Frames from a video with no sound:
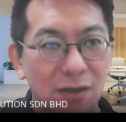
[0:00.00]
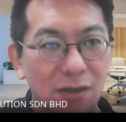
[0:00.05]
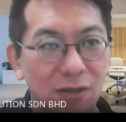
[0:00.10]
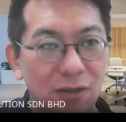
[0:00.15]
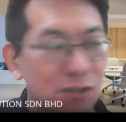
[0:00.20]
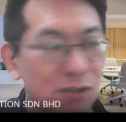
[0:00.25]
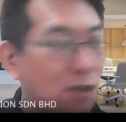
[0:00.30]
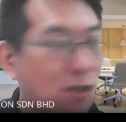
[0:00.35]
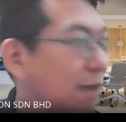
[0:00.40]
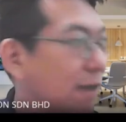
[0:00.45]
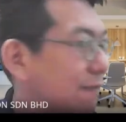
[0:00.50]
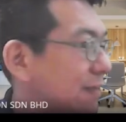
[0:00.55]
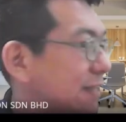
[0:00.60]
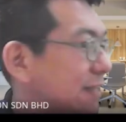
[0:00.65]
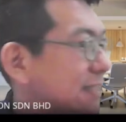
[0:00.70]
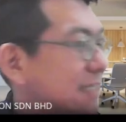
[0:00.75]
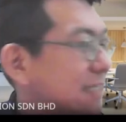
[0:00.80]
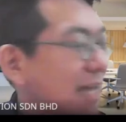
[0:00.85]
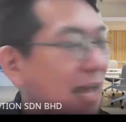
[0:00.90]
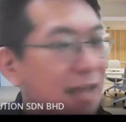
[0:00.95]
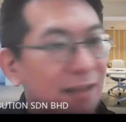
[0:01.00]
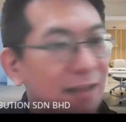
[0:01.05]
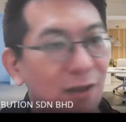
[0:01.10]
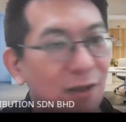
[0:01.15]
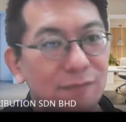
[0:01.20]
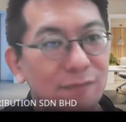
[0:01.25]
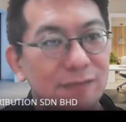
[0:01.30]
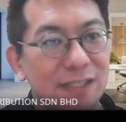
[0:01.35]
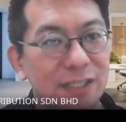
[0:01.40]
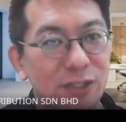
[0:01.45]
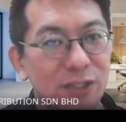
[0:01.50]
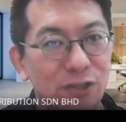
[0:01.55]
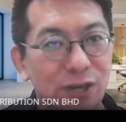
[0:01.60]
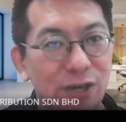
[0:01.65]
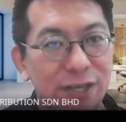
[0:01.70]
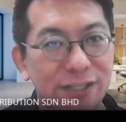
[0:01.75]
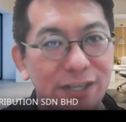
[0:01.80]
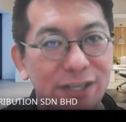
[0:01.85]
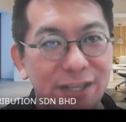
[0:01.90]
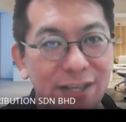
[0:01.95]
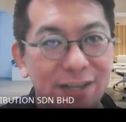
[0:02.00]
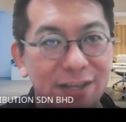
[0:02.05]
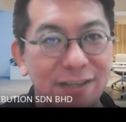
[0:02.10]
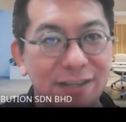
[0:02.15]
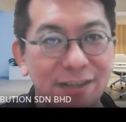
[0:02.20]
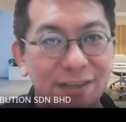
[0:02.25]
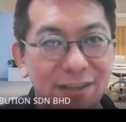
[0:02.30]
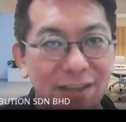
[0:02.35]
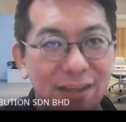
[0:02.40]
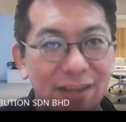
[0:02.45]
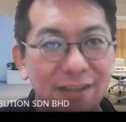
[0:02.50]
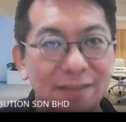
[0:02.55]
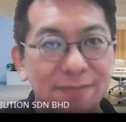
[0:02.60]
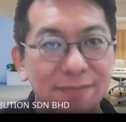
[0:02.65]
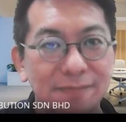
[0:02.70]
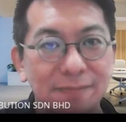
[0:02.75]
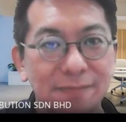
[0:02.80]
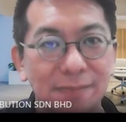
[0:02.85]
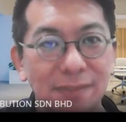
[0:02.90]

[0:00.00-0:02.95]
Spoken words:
also have this kind of situation. Okay,